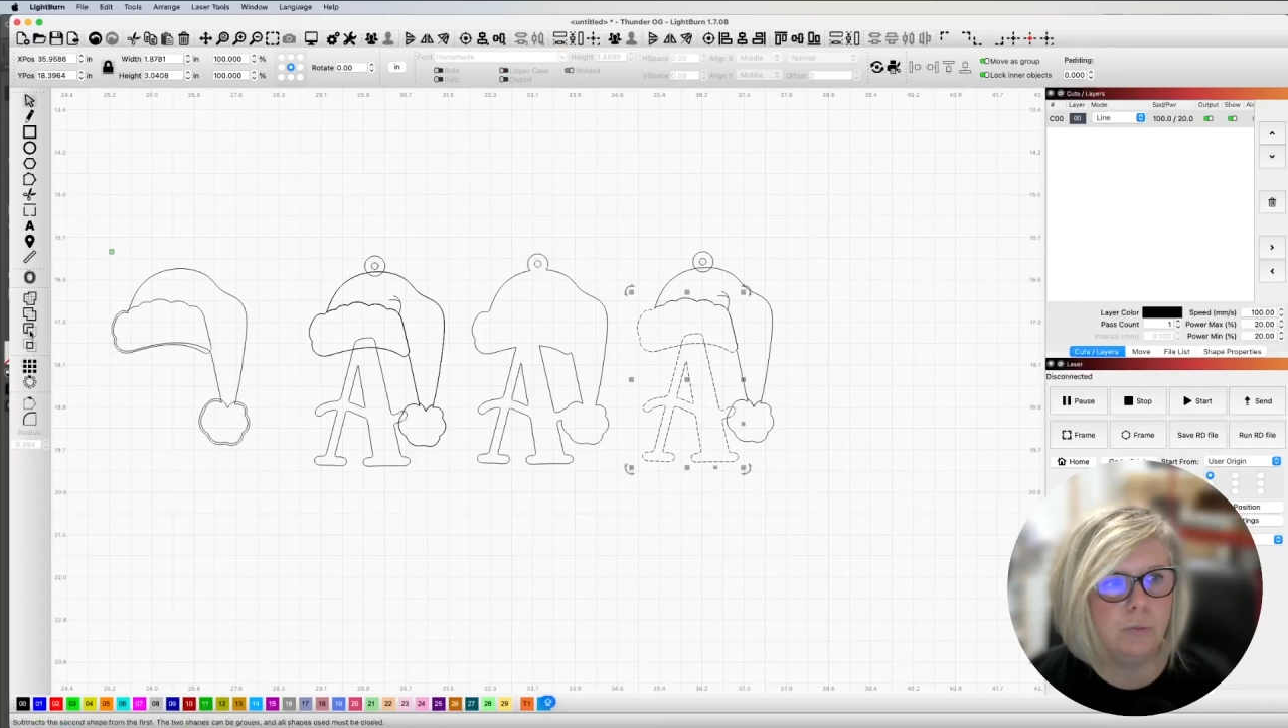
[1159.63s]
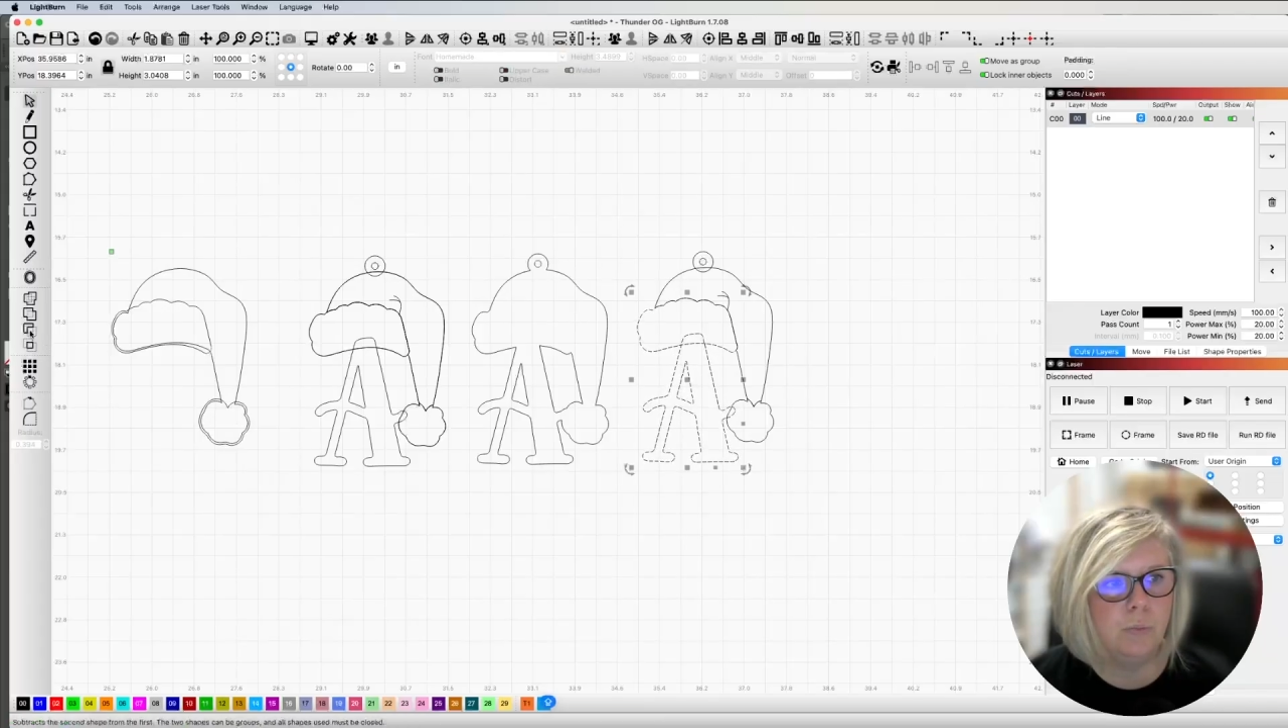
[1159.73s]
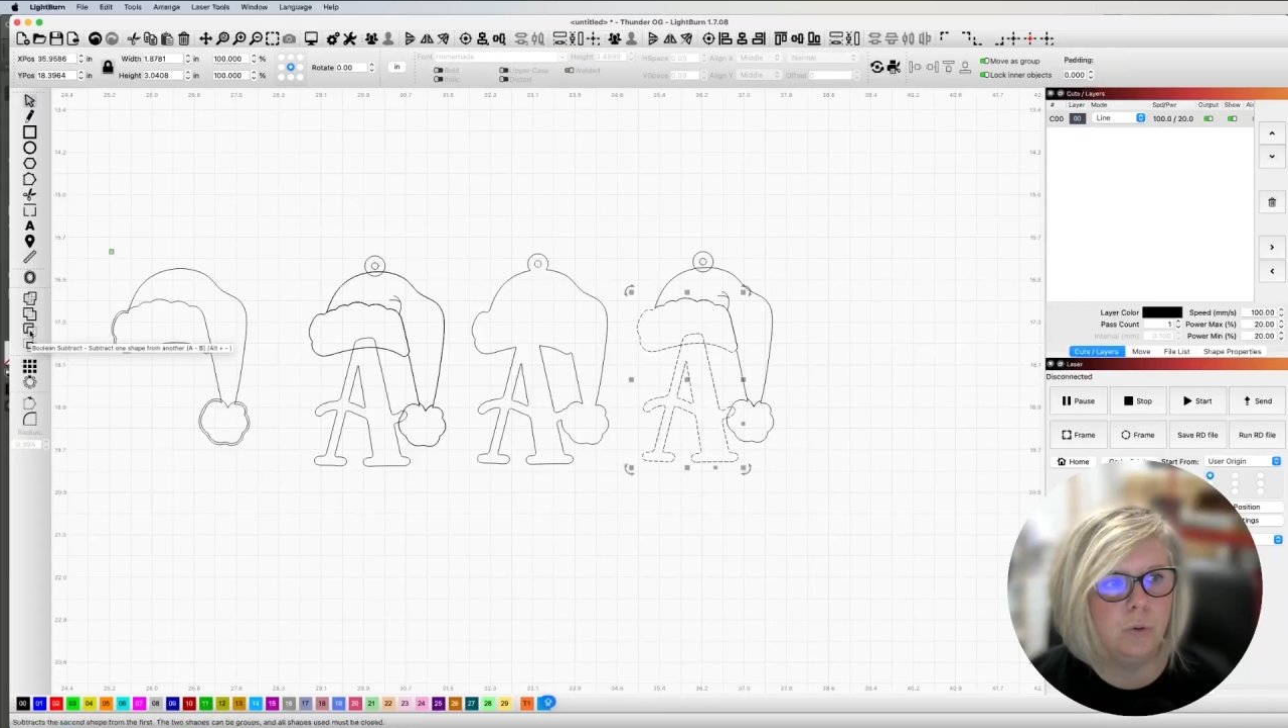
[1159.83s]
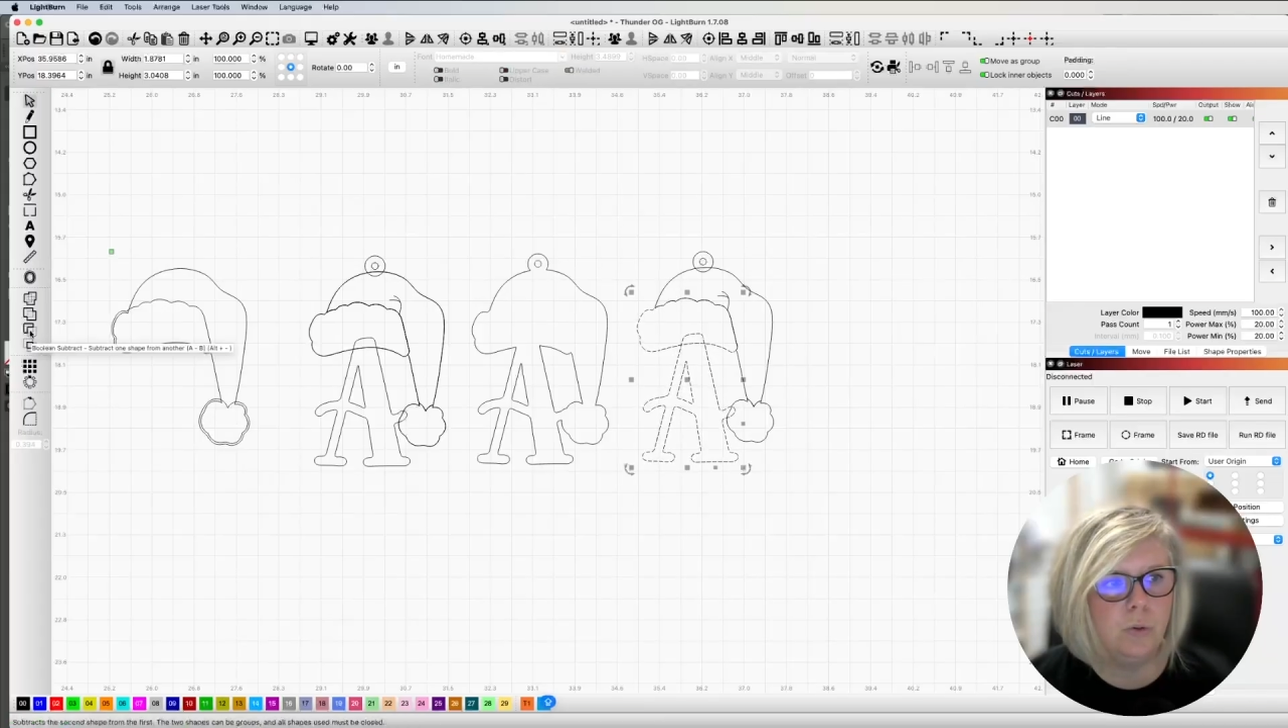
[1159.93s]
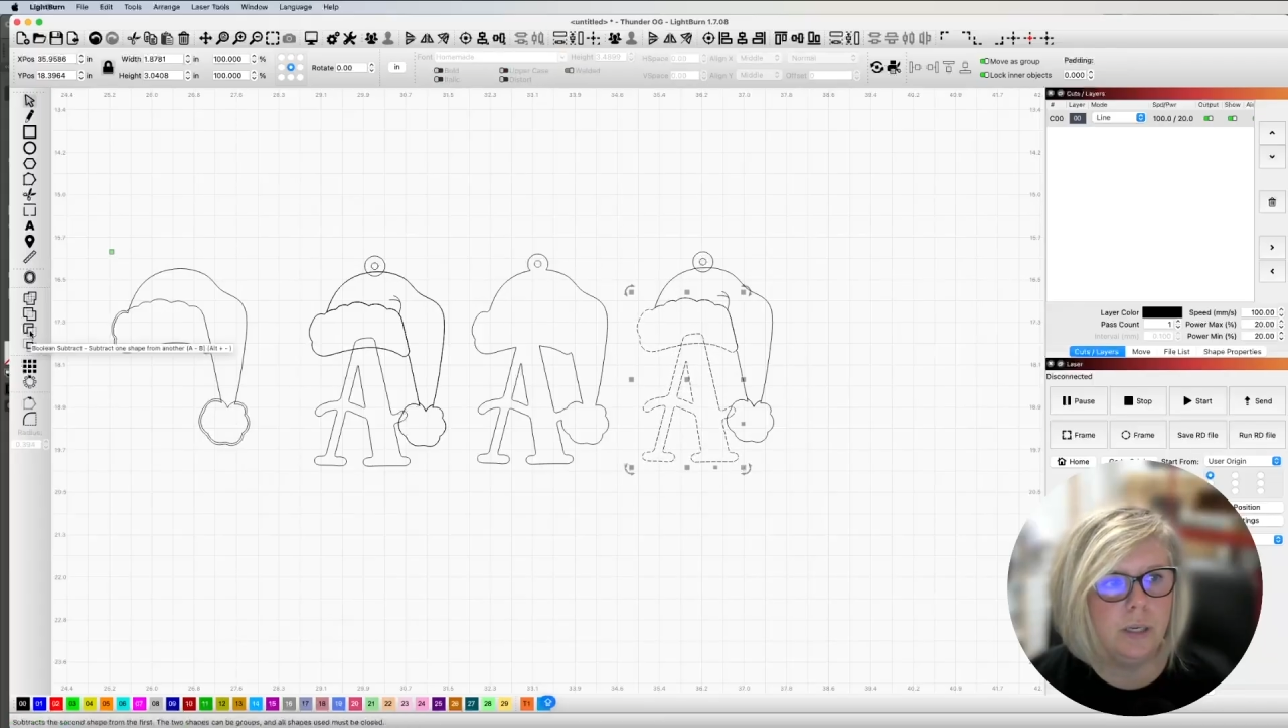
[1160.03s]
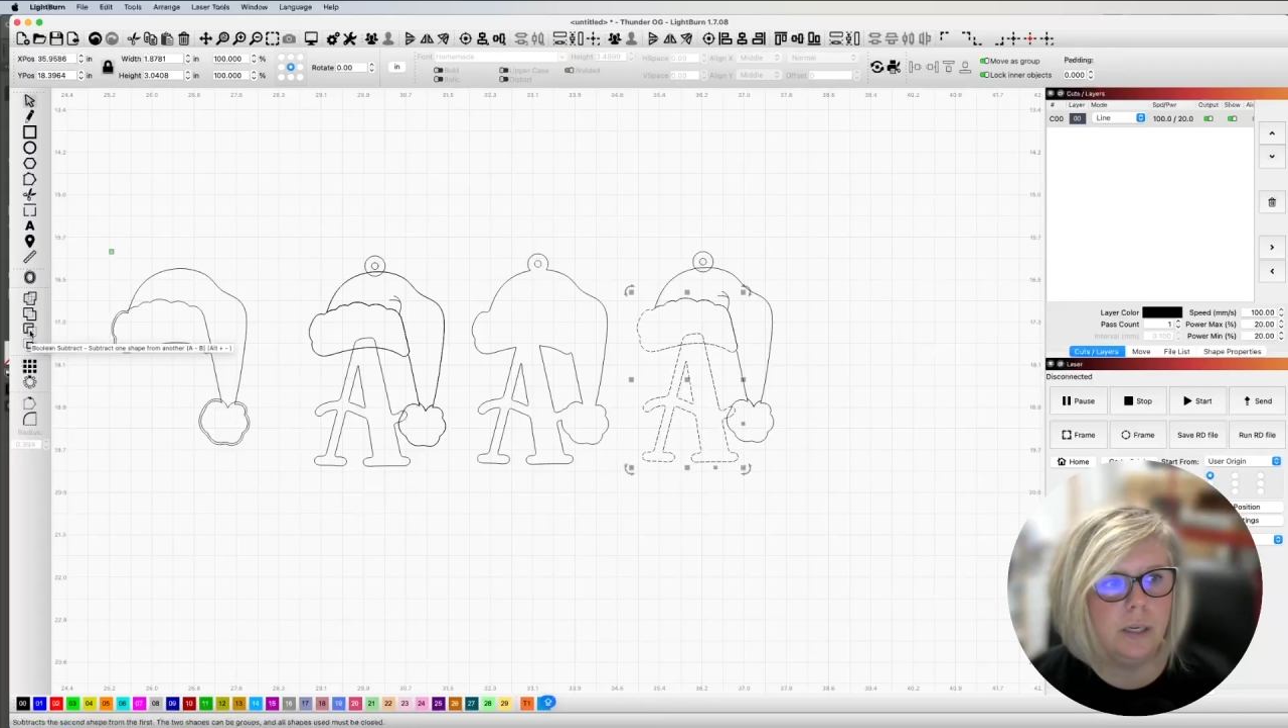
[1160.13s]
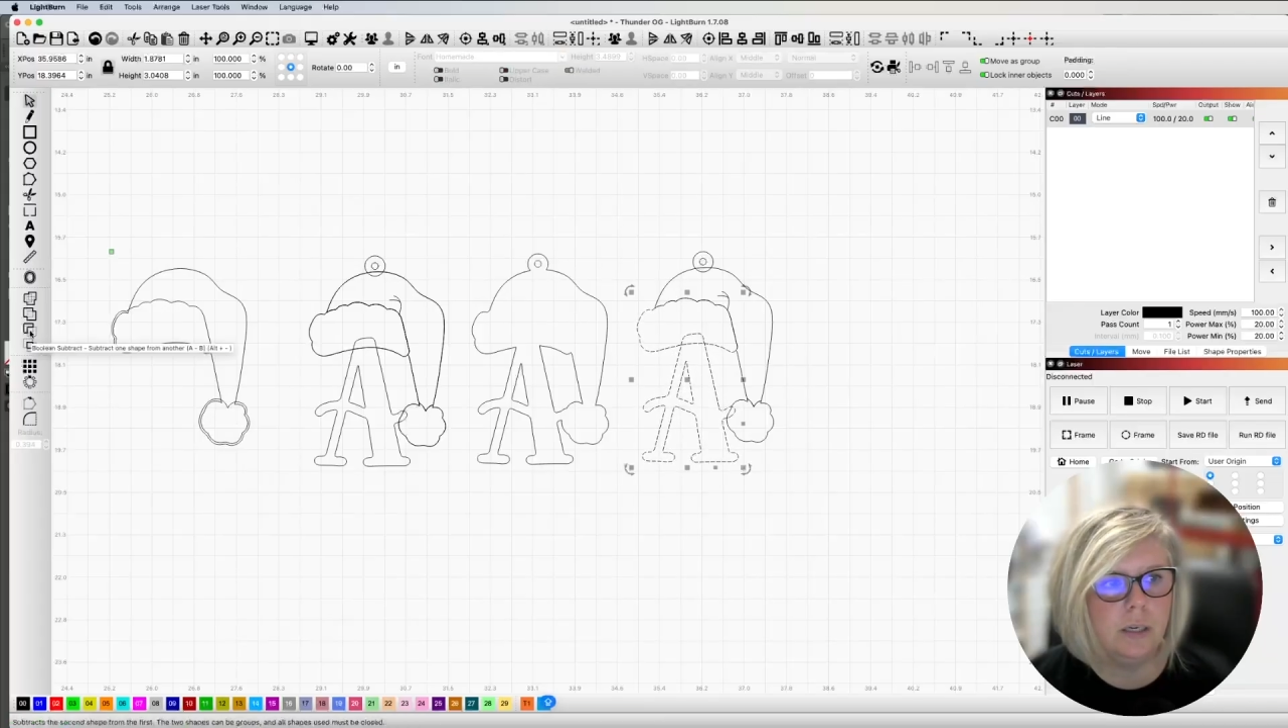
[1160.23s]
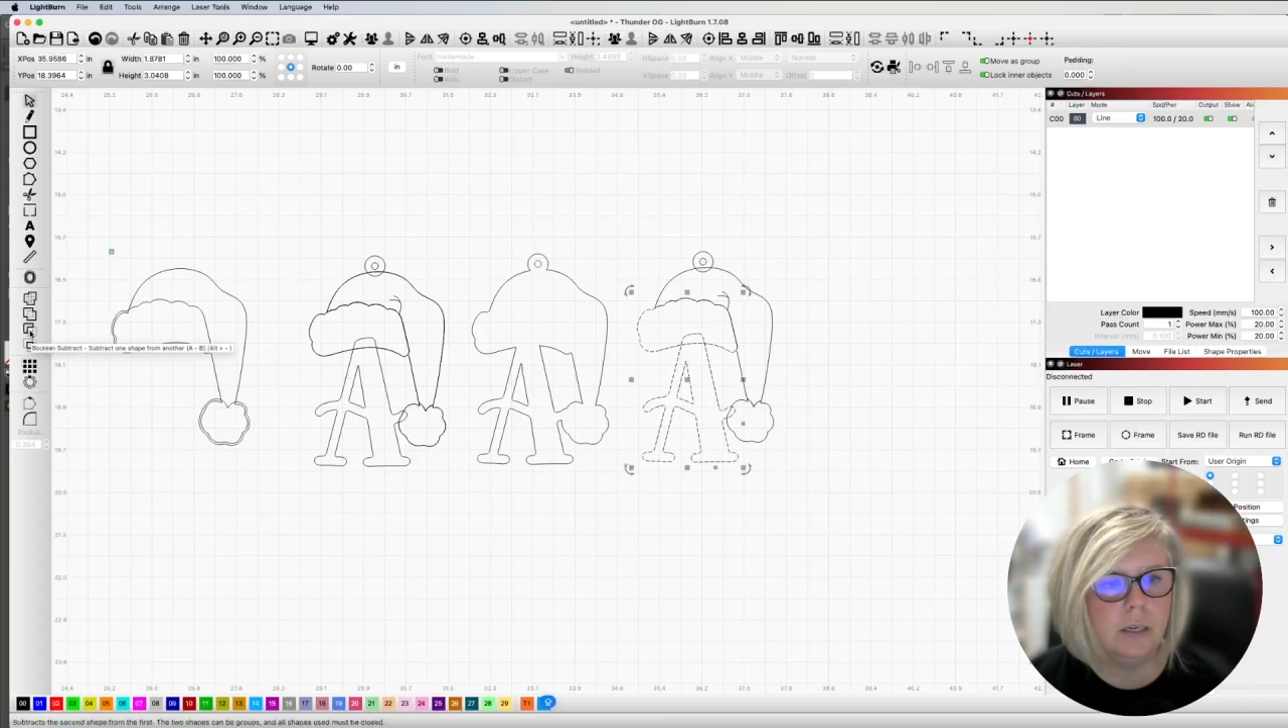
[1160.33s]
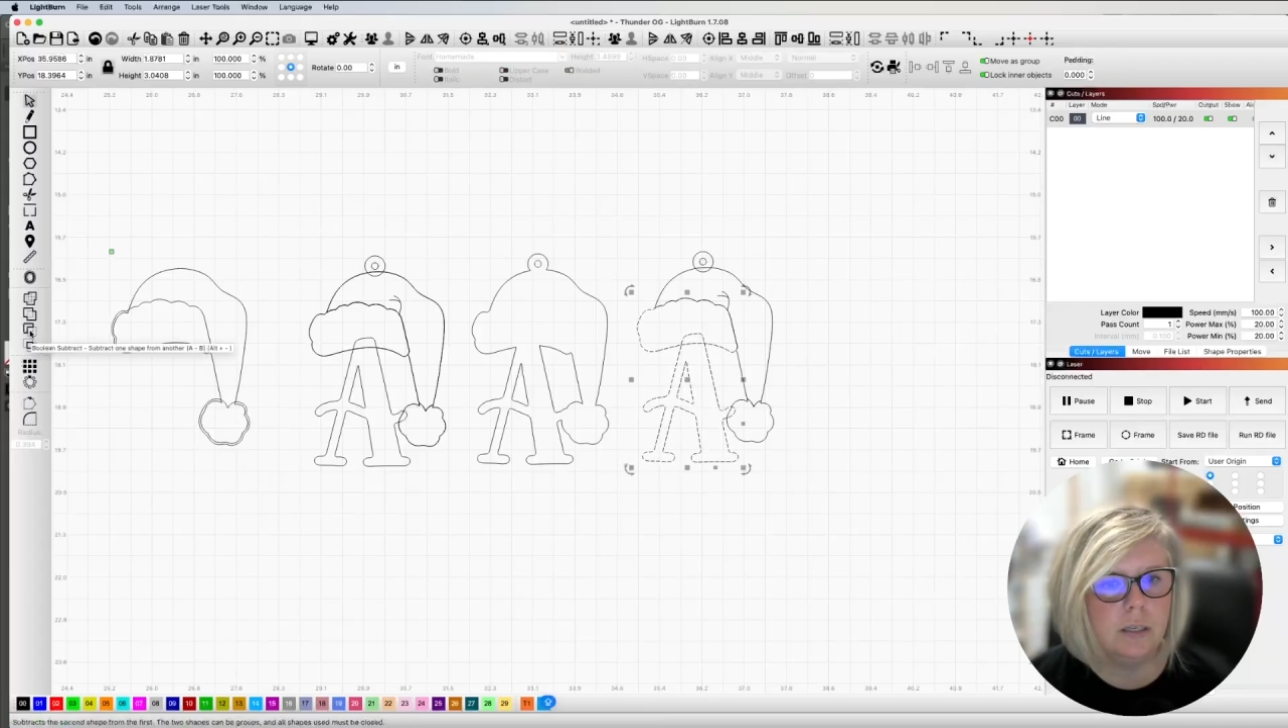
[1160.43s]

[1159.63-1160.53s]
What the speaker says: Boolean